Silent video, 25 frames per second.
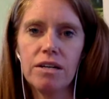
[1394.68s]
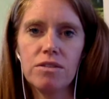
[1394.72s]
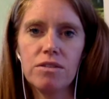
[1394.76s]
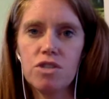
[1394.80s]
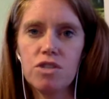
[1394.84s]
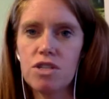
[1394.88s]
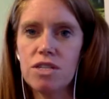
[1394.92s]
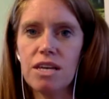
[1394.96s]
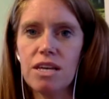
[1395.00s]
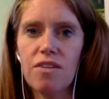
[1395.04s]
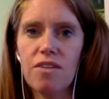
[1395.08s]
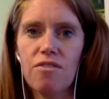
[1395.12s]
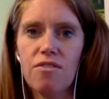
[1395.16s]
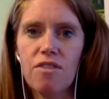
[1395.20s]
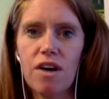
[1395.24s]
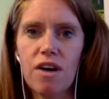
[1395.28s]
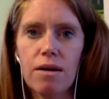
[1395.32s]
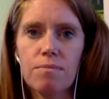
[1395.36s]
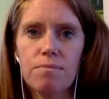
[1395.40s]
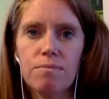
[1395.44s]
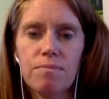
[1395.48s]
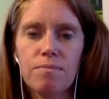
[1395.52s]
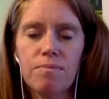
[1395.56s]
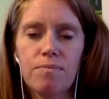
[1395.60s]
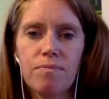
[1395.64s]
just give
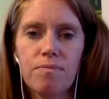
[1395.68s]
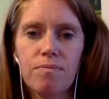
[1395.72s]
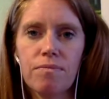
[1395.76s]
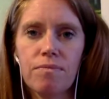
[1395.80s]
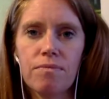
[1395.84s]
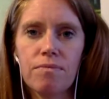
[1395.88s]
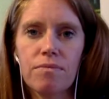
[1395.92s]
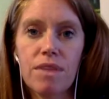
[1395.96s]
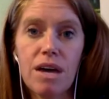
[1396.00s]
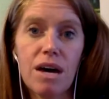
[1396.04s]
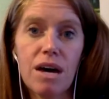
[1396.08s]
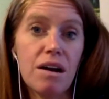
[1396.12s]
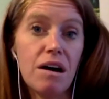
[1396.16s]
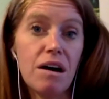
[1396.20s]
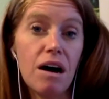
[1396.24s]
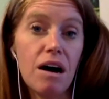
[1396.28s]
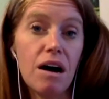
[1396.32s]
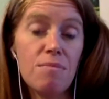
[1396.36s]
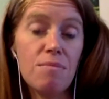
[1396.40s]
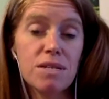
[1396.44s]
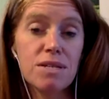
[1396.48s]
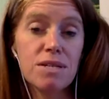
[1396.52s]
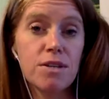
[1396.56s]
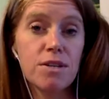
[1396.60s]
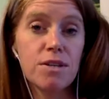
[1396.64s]
up, that I
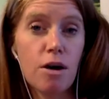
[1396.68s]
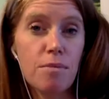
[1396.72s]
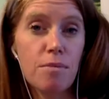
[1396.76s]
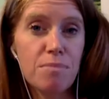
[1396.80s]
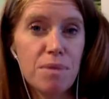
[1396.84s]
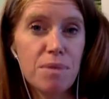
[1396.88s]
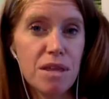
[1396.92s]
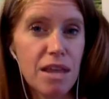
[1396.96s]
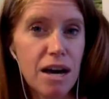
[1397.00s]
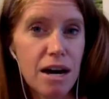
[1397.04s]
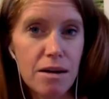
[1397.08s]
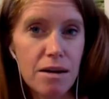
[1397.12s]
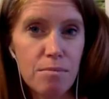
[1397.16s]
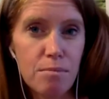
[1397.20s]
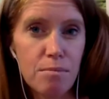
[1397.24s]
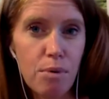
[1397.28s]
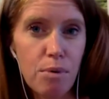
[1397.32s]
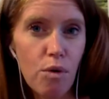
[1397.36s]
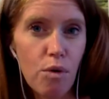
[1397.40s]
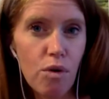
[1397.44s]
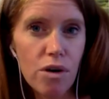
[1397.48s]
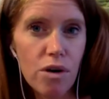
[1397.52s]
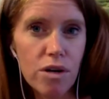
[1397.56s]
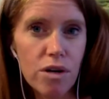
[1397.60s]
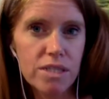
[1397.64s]
must not be that
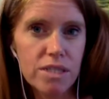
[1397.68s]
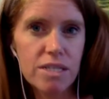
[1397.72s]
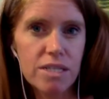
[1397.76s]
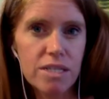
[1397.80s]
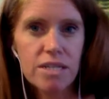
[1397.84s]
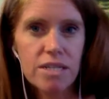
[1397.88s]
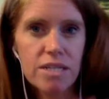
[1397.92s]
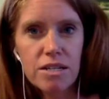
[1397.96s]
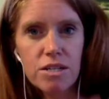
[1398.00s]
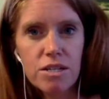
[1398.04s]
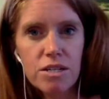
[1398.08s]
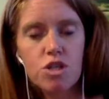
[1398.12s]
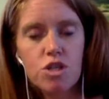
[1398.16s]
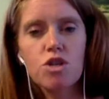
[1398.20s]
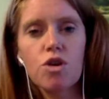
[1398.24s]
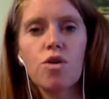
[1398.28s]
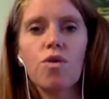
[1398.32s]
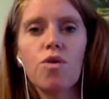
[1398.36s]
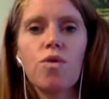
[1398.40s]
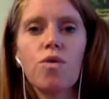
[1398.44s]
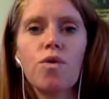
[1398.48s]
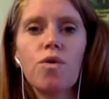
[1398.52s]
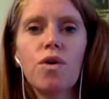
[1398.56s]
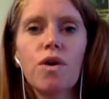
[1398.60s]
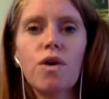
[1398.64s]
important.
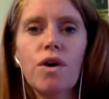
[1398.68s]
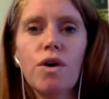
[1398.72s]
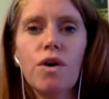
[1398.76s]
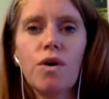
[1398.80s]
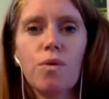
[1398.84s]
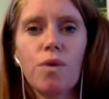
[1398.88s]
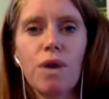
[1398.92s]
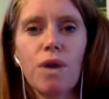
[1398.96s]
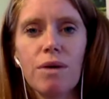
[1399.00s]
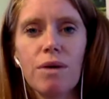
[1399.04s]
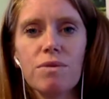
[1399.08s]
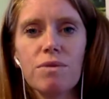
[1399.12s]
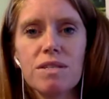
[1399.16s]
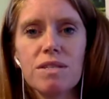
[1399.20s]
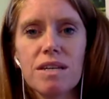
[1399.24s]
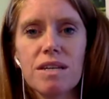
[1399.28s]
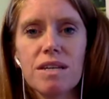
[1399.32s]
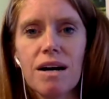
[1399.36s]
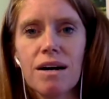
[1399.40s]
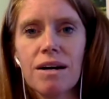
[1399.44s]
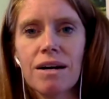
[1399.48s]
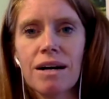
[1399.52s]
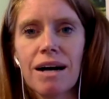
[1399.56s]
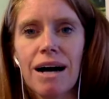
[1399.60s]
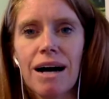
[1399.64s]
So when I was
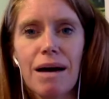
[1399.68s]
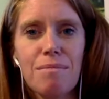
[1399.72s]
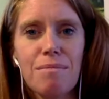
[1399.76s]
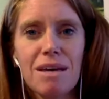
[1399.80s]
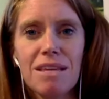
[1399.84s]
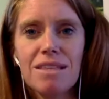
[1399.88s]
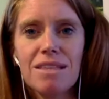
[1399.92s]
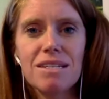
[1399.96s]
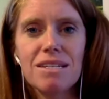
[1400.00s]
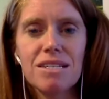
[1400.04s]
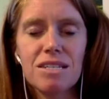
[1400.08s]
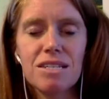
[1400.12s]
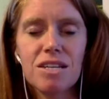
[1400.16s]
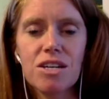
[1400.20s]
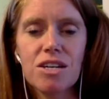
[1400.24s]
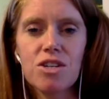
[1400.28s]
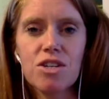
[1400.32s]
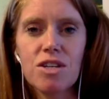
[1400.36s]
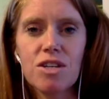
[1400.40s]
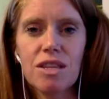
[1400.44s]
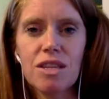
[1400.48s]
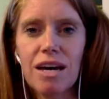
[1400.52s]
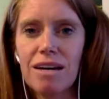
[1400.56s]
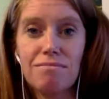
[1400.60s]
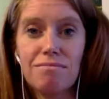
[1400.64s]
young, I made the
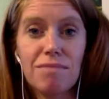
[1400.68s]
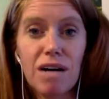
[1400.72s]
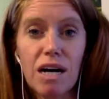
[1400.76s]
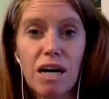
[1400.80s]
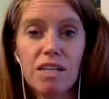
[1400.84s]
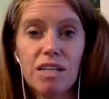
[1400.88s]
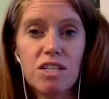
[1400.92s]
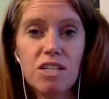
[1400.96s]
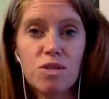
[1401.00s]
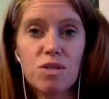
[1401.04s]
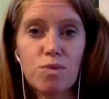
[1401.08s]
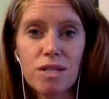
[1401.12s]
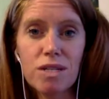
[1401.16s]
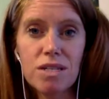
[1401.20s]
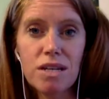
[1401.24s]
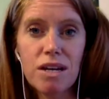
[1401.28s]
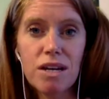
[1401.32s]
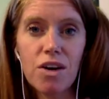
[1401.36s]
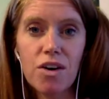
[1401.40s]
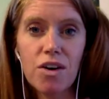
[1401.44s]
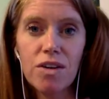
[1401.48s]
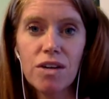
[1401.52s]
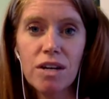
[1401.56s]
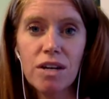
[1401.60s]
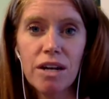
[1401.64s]
decision that I just wasn't
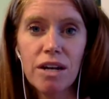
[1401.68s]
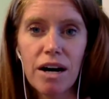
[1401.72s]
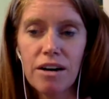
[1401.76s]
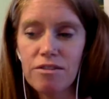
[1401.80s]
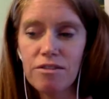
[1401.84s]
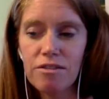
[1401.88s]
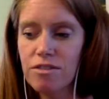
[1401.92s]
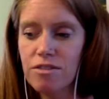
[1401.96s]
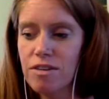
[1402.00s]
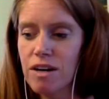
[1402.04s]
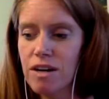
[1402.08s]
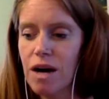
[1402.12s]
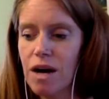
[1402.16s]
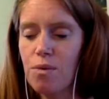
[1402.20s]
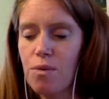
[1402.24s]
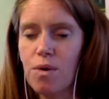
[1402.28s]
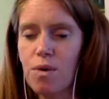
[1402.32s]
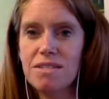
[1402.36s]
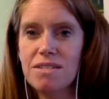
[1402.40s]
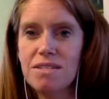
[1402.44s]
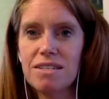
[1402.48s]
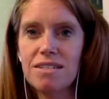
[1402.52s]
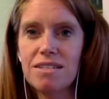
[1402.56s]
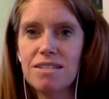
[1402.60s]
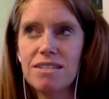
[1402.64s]
good enough. I
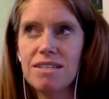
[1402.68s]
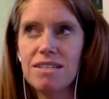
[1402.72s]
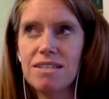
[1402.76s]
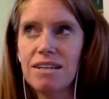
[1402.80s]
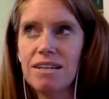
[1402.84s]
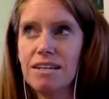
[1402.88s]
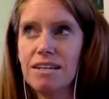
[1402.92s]
wasn't